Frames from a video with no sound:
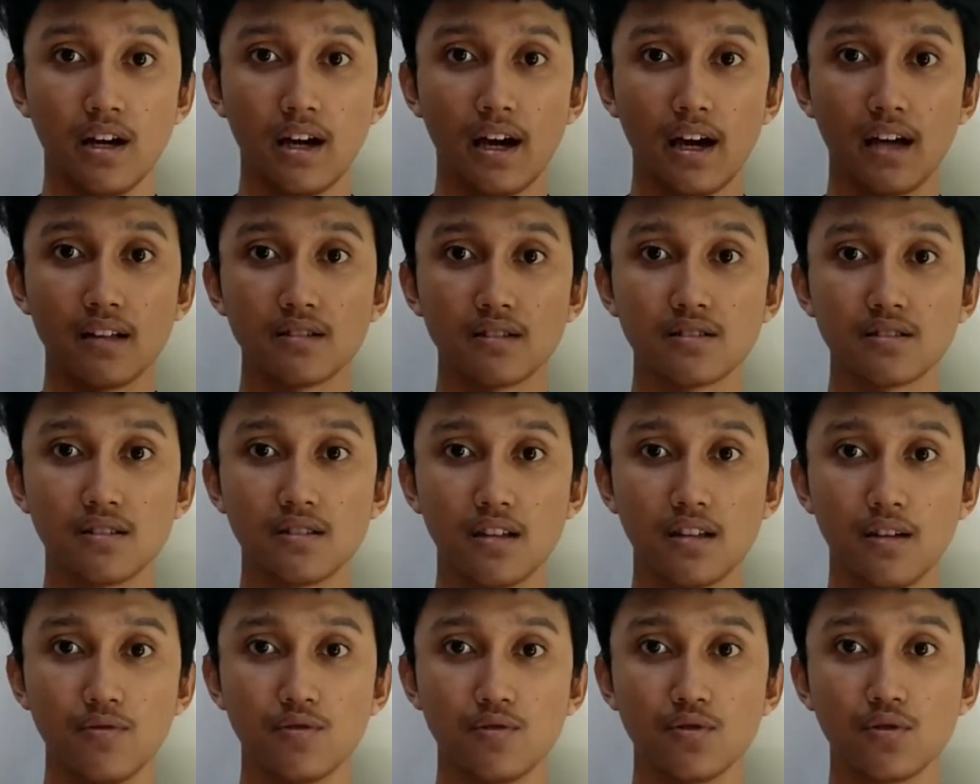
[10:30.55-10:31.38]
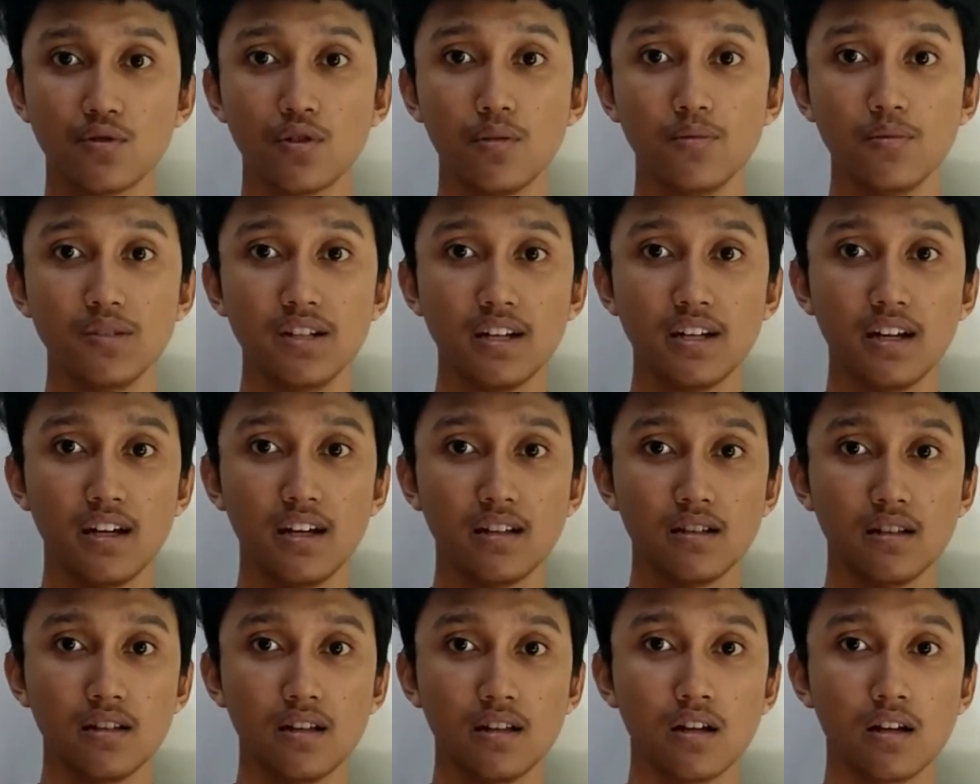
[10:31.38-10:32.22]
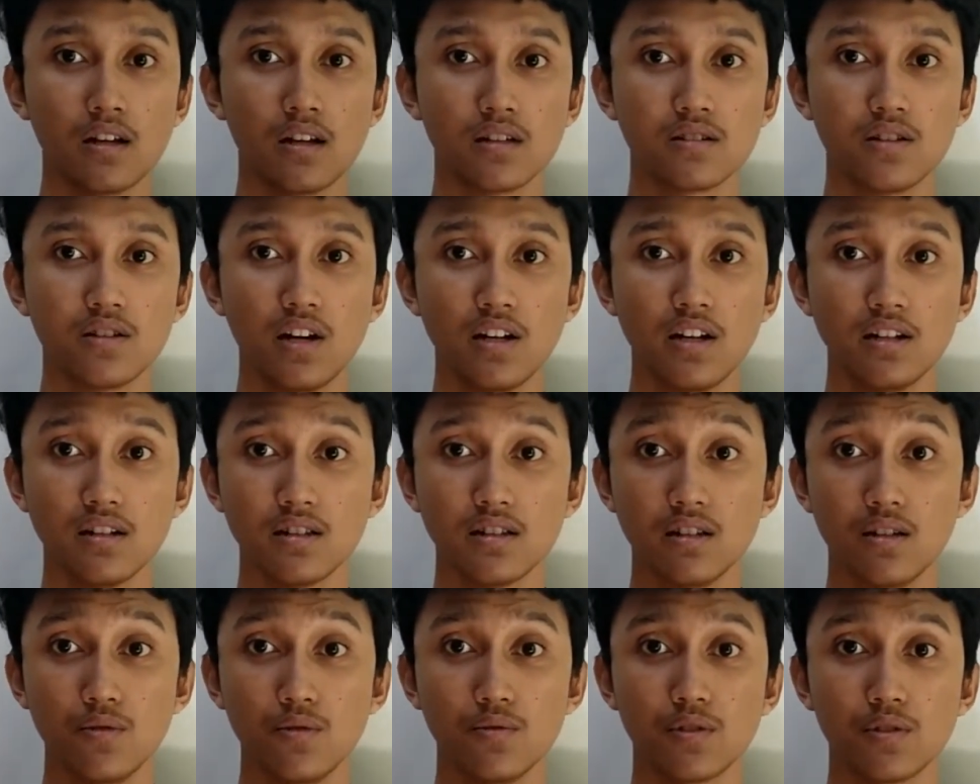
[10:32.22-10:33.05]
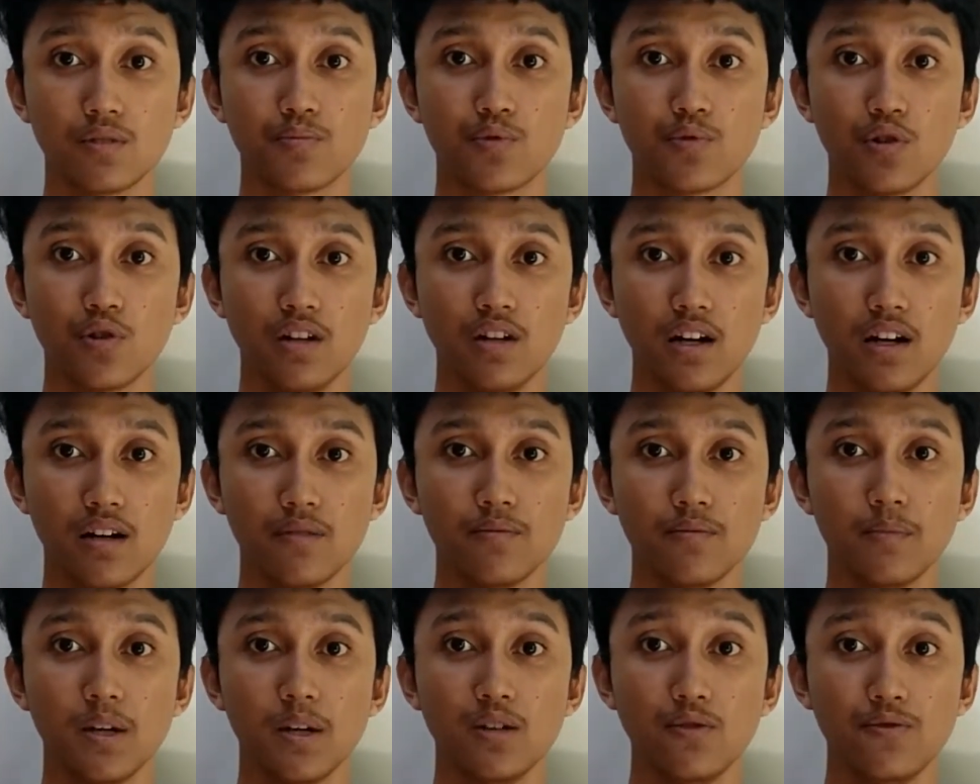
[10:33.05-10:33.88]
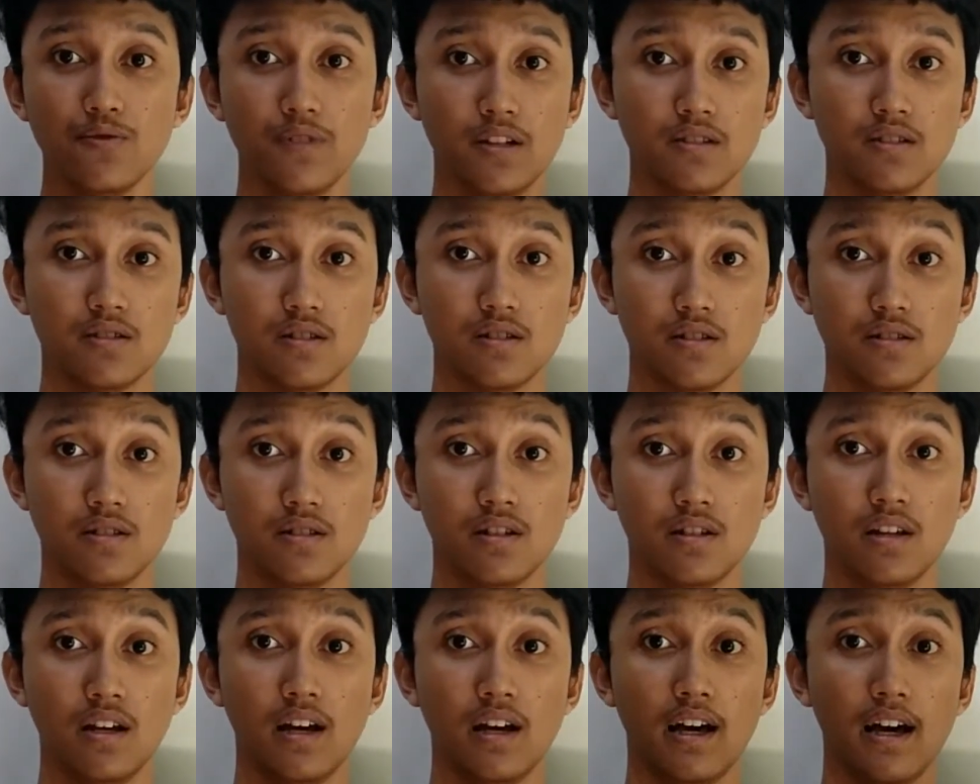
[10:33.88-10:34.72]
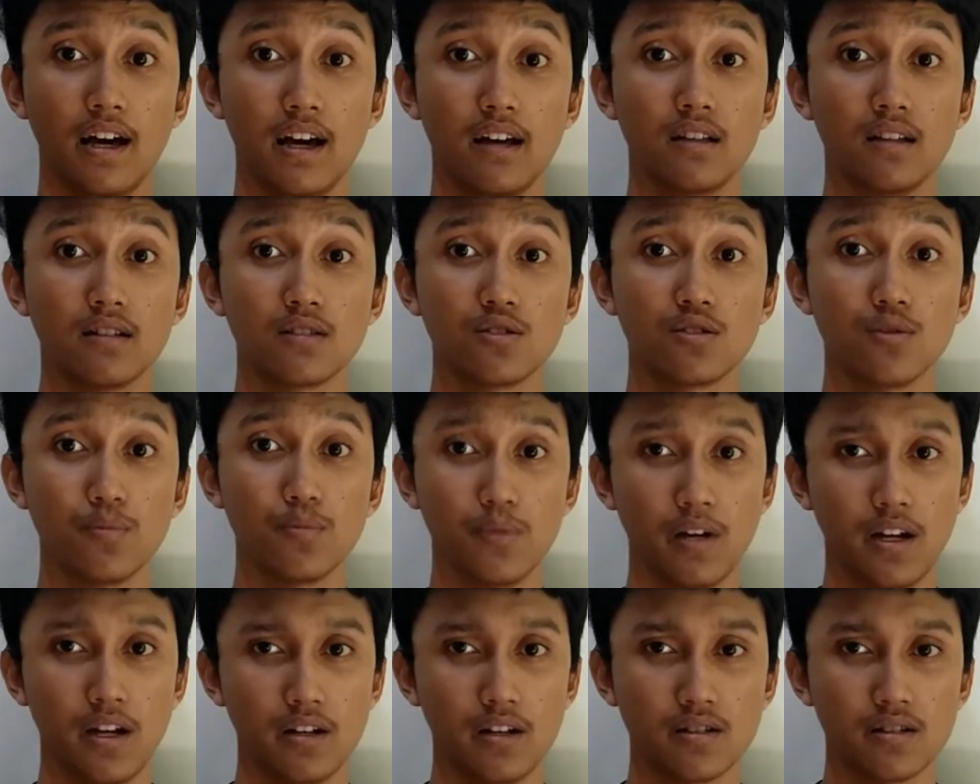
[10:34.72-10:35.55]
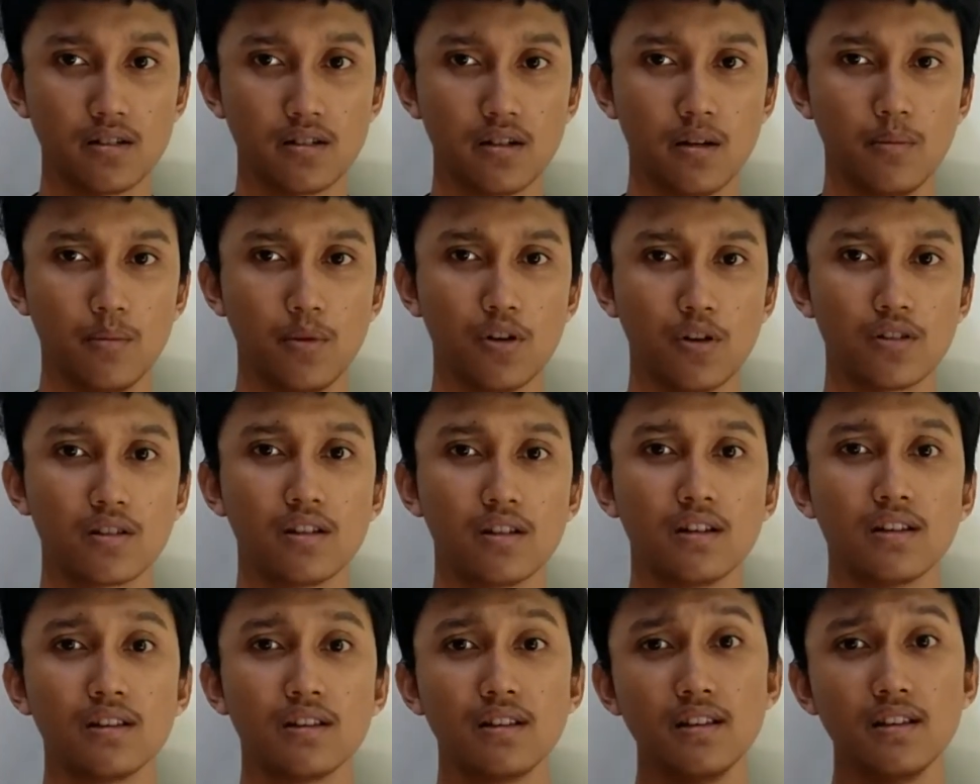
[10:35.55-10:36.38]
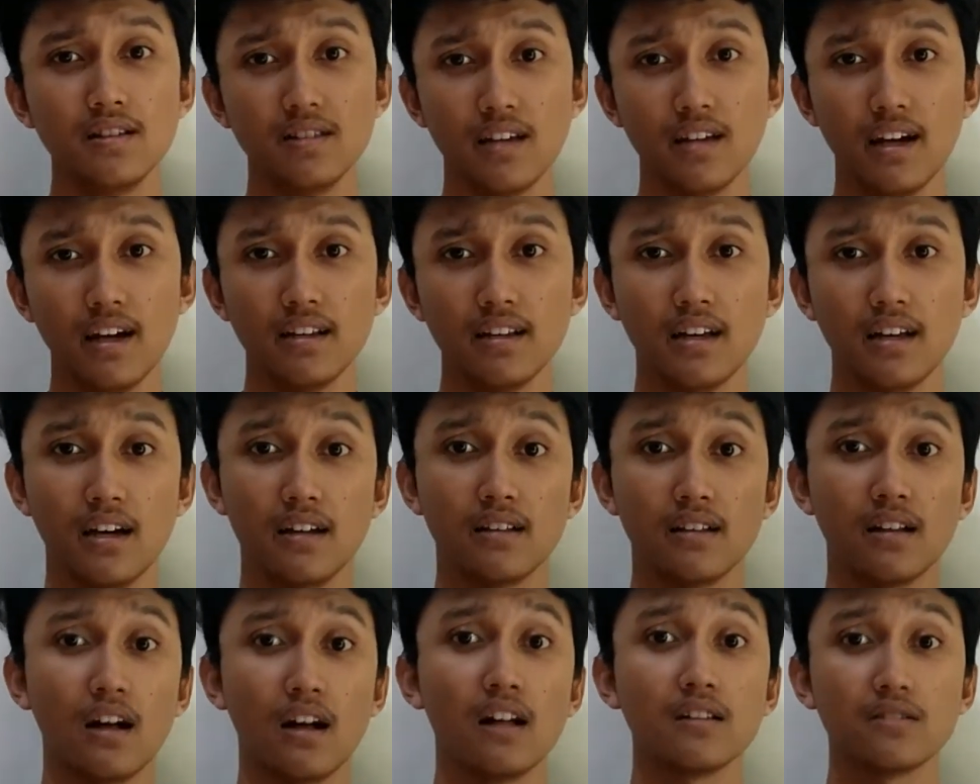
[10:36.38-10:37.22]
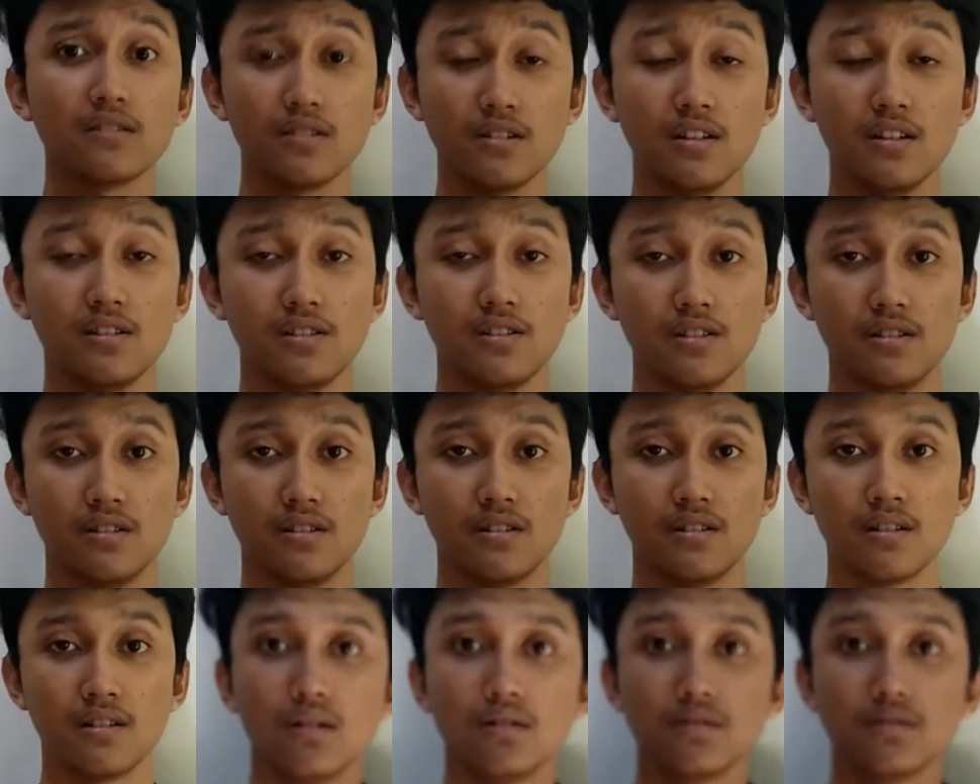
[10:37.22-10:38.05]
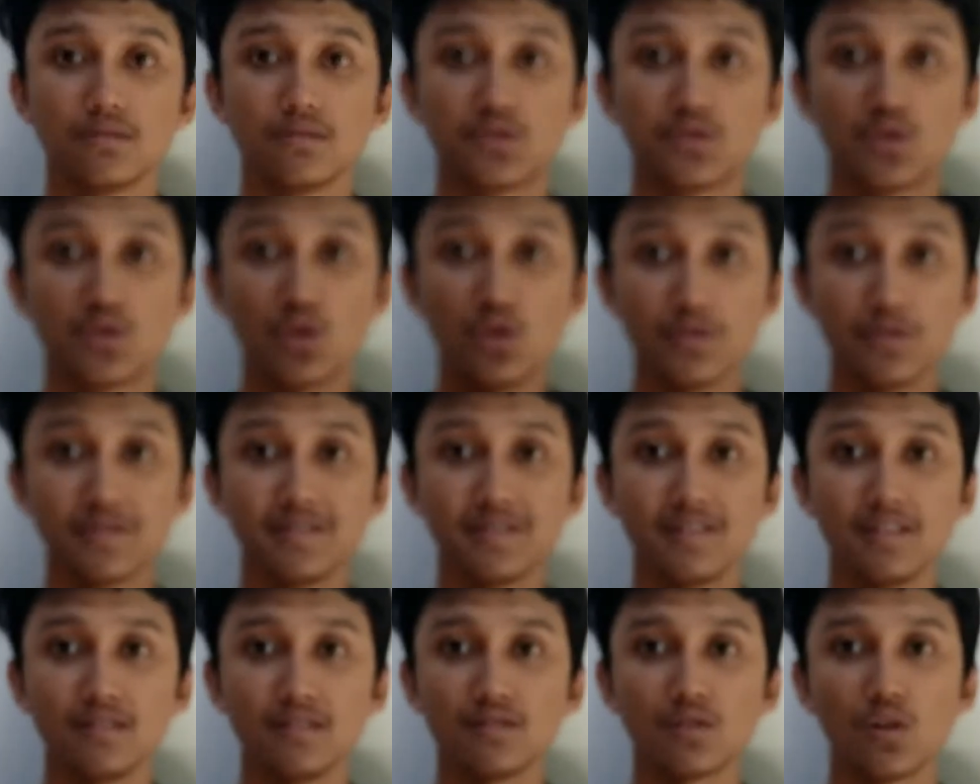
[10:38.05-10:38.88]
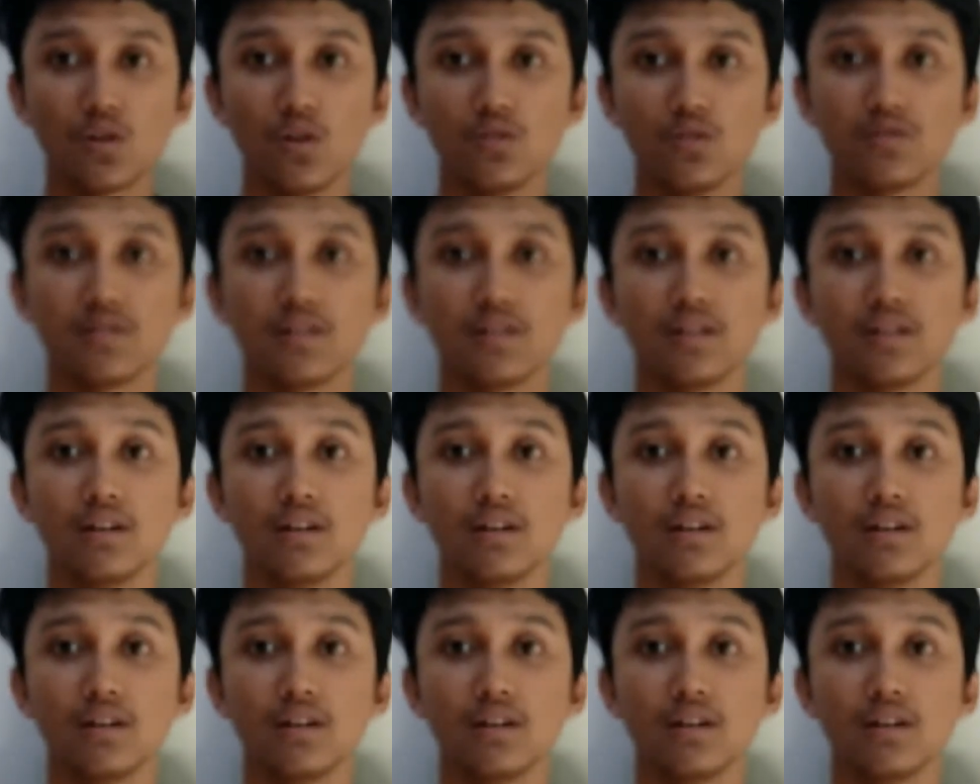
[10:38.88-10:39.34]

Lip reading: and staff to communicate directly with product manufacturers and suppliers about design and alternation. Through Cisco's